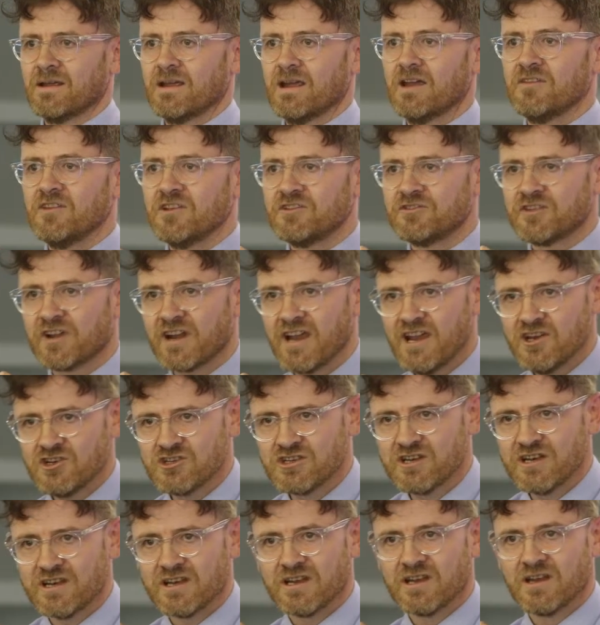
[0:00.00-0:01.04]
And the
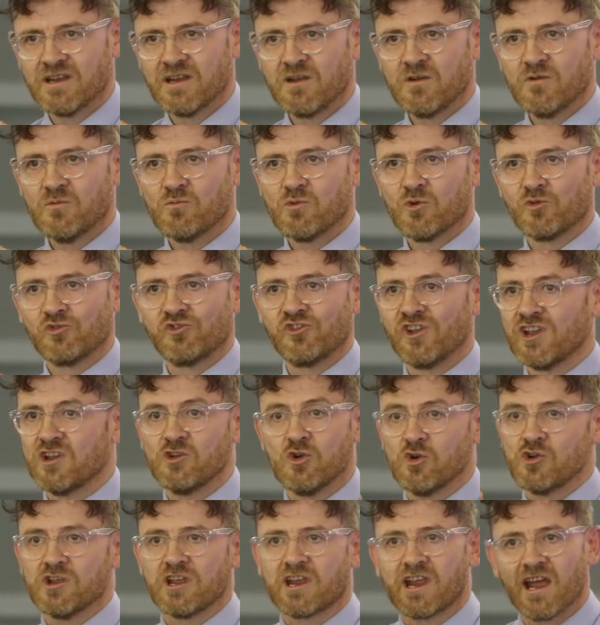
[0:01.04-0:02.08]
Treasury will say,
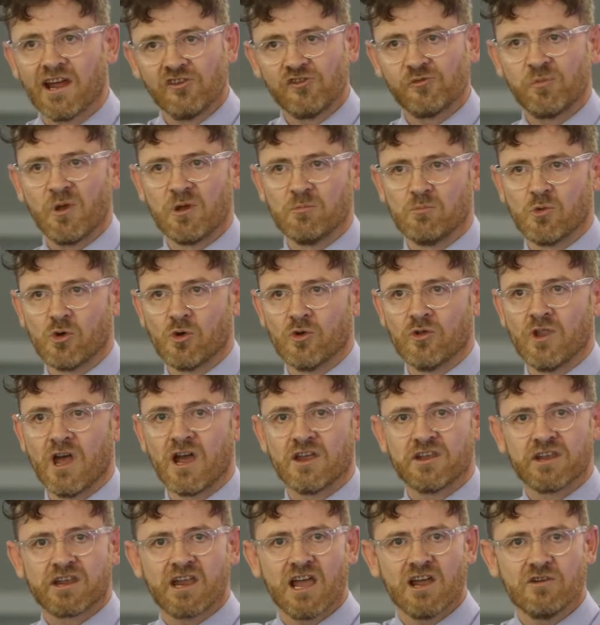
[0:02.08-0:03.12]
no, you can't spend more than
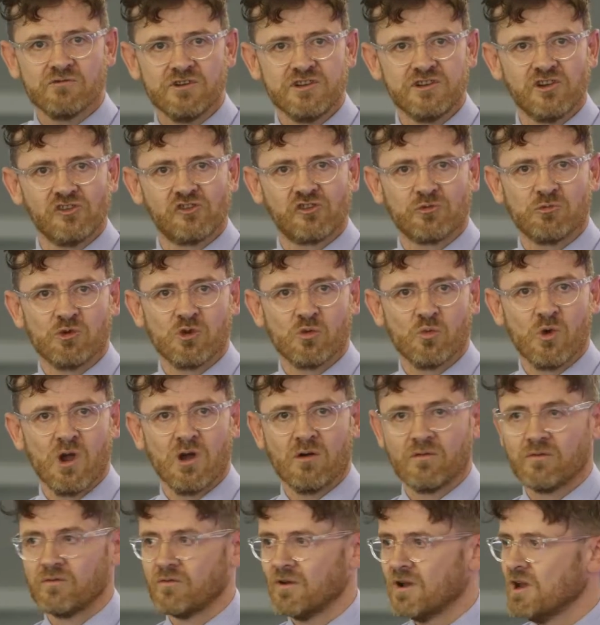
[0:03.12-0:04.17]
that, you can't redistribute
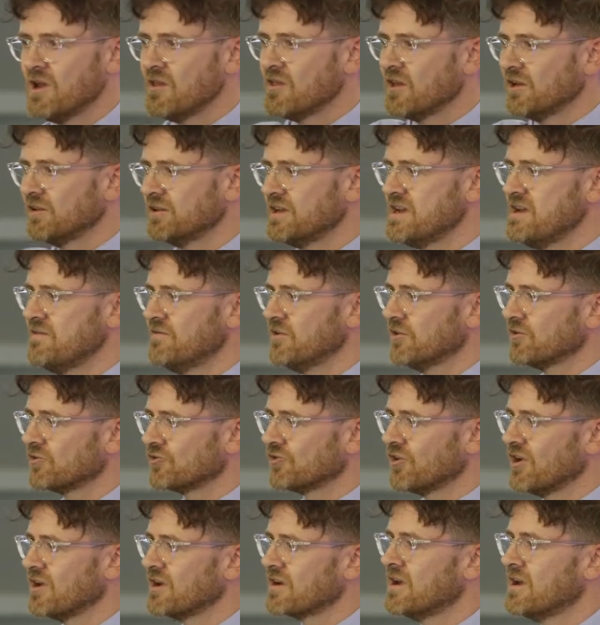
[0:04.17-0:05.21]
wealth. The
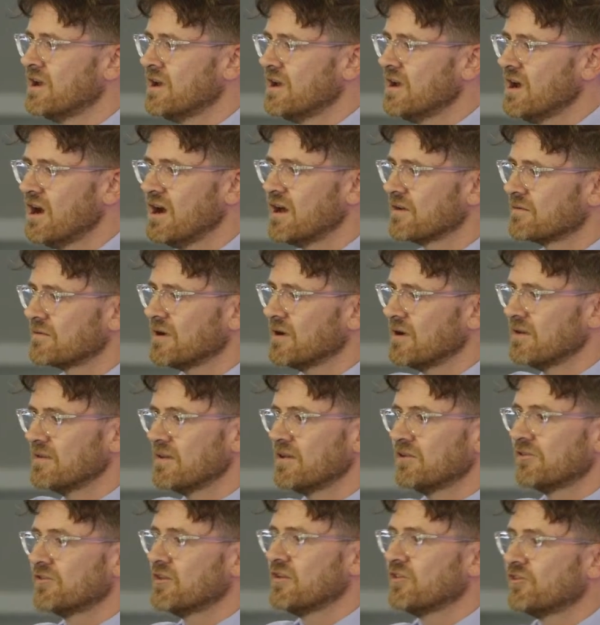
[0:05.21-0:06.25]
levers
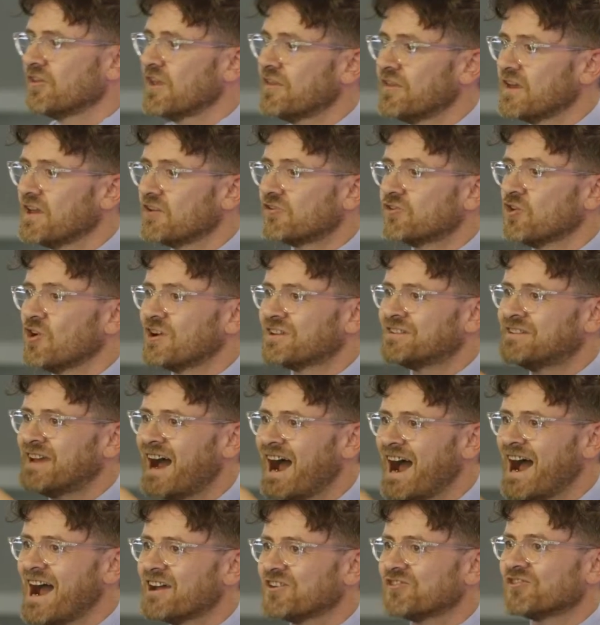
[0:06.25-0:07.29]
there's nothing, it's not
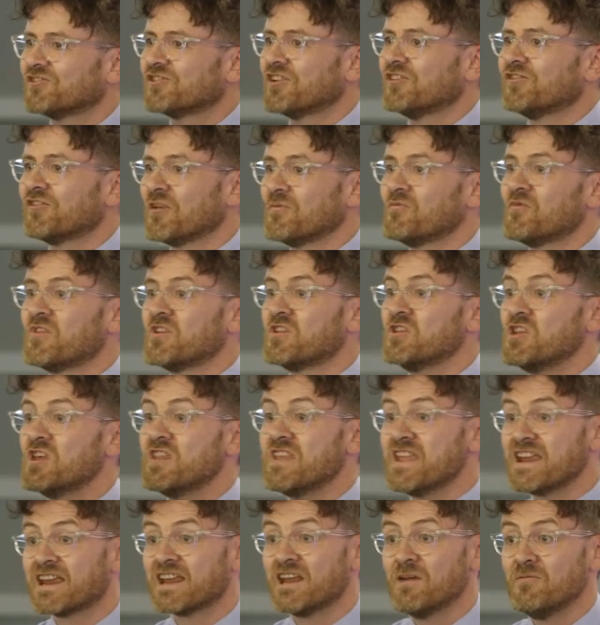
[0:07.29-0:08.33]
attached to something that
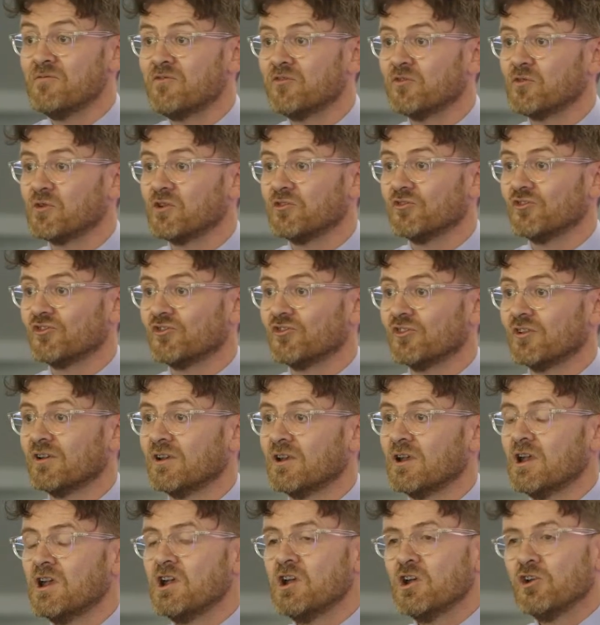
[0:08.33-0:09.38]
they can influence.
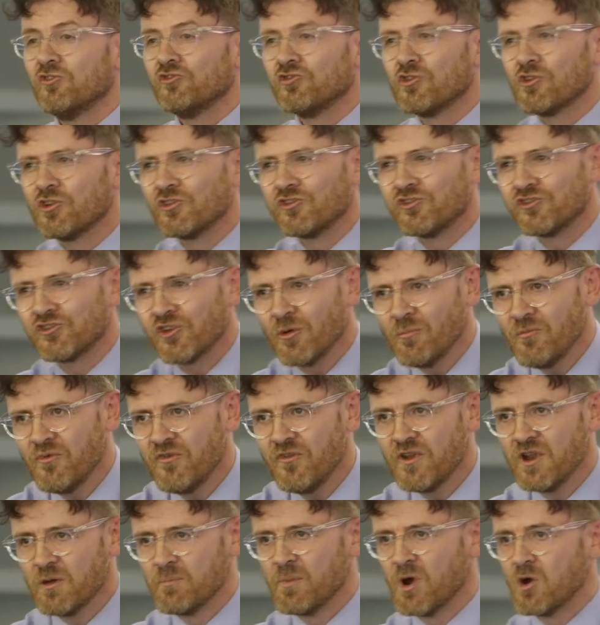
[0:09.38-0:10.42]
So there's
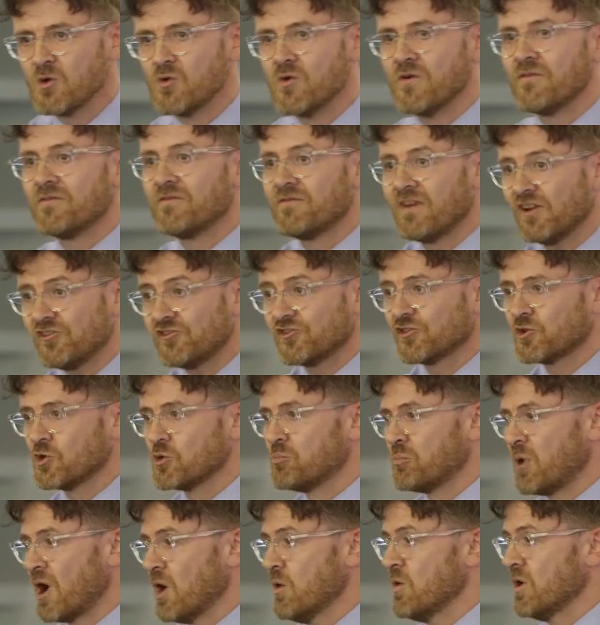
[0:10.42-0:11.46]
something about fiscal
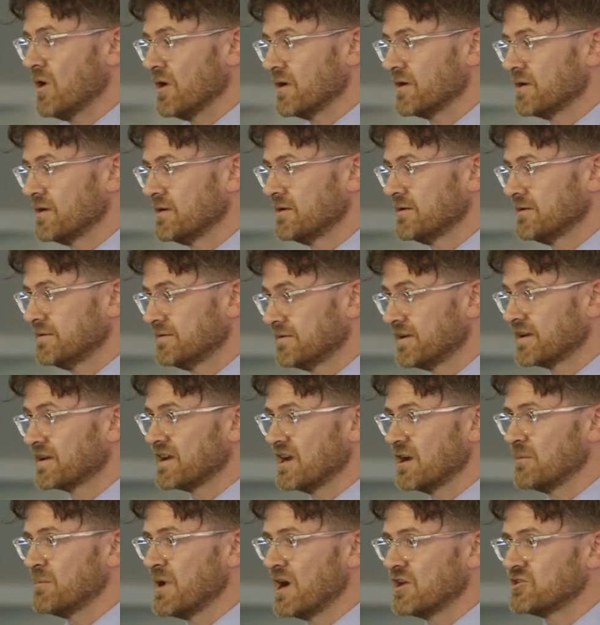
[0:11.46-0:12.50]
power to
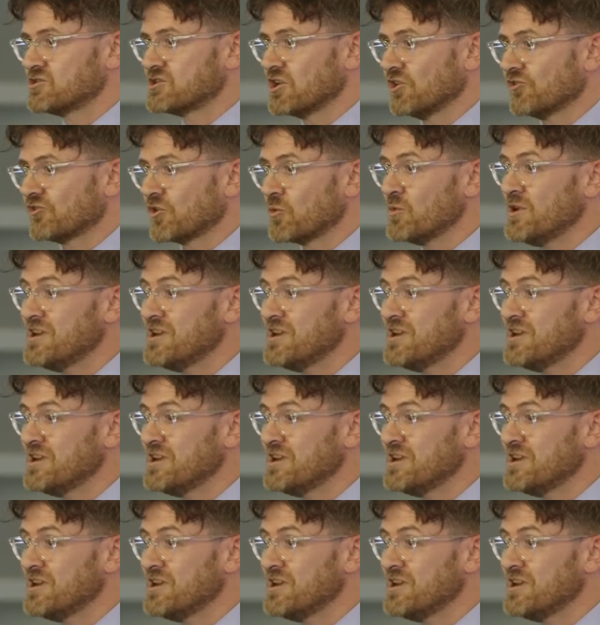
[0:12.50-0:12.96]
Greater Manchester.